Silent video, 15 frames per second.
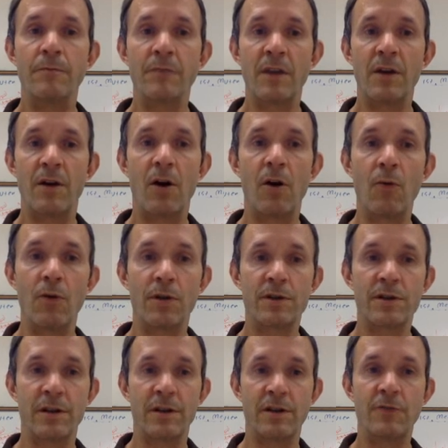It all
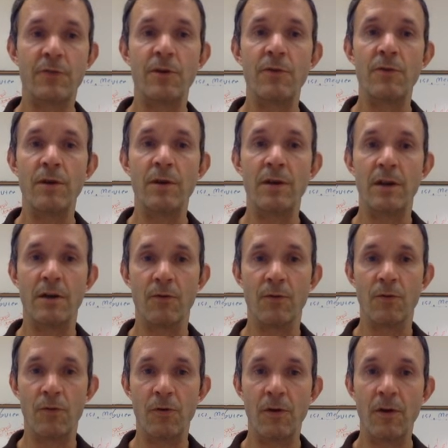works on a 21-day
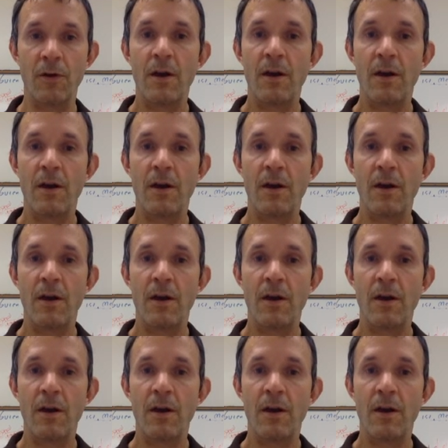rule,